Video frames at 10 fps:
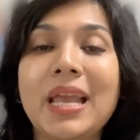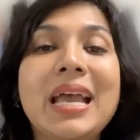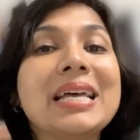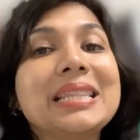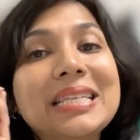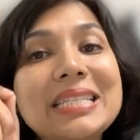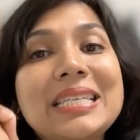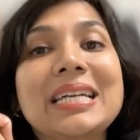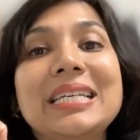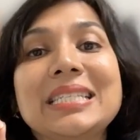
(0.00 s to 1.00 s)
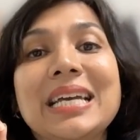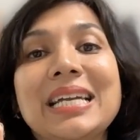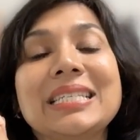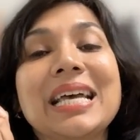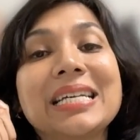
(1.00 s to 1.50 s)
And this tiny
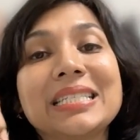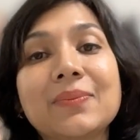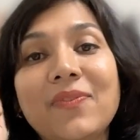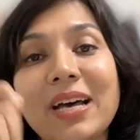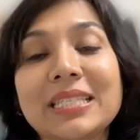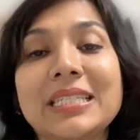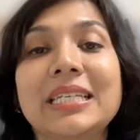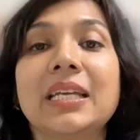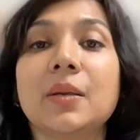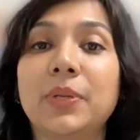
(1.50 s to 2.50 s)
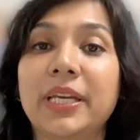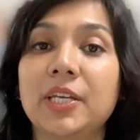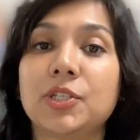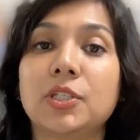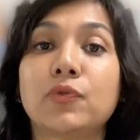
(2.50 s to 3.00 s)
size has some fascinating
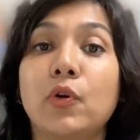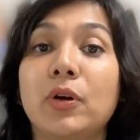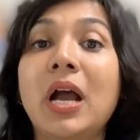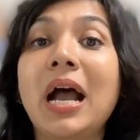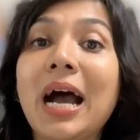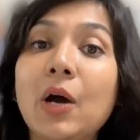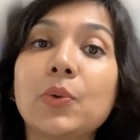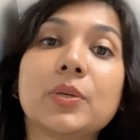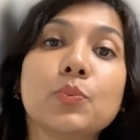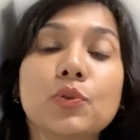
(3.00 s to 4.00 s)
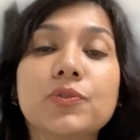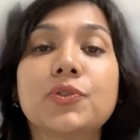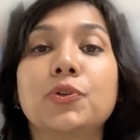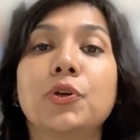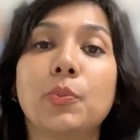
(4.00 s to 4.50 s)
implications for how it moves
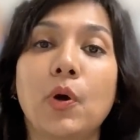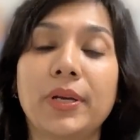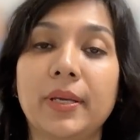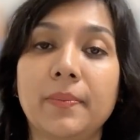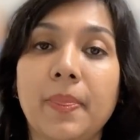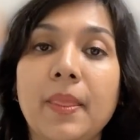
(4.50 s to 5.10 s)
through your body.